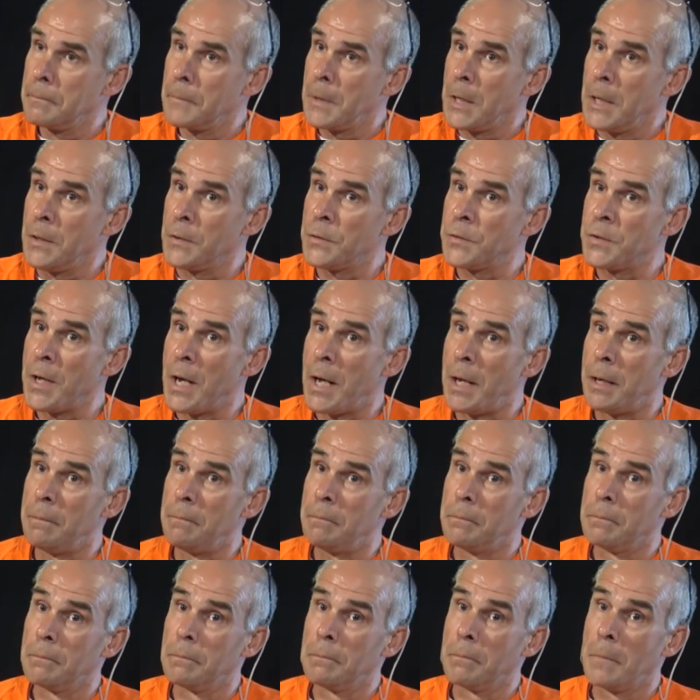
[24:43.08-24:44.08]
is that
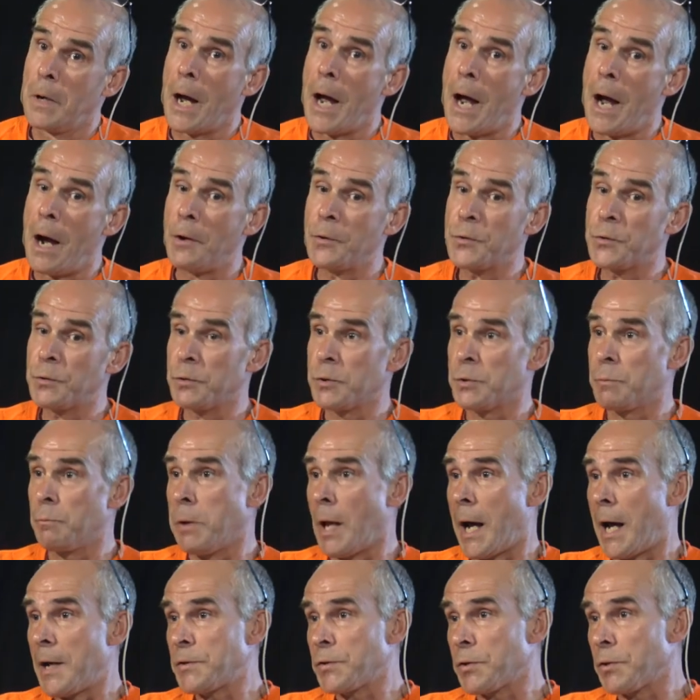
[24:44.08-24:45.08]
a house was
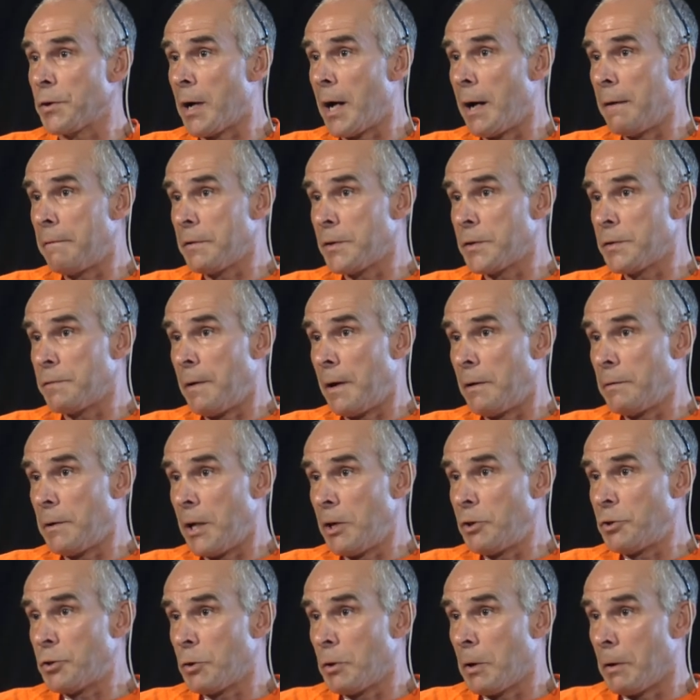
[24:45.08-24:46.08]
blasted off its
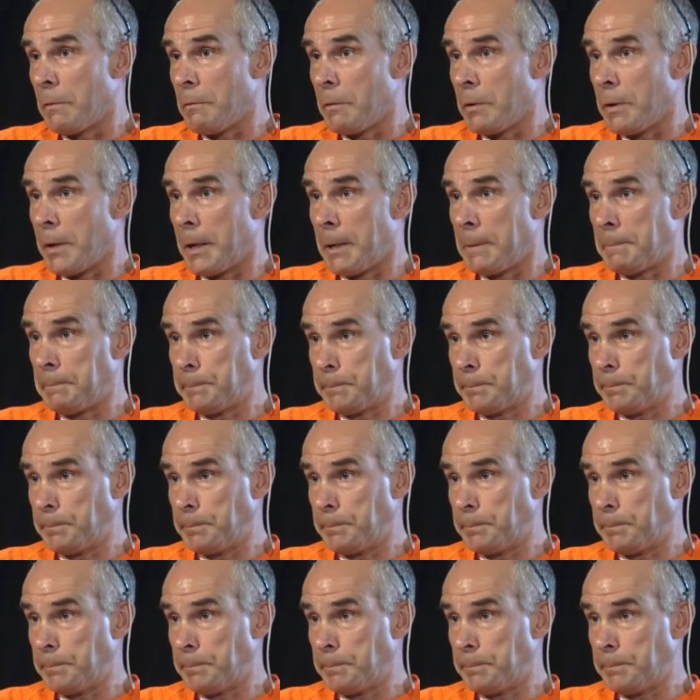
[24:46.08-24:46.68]
foundation over there.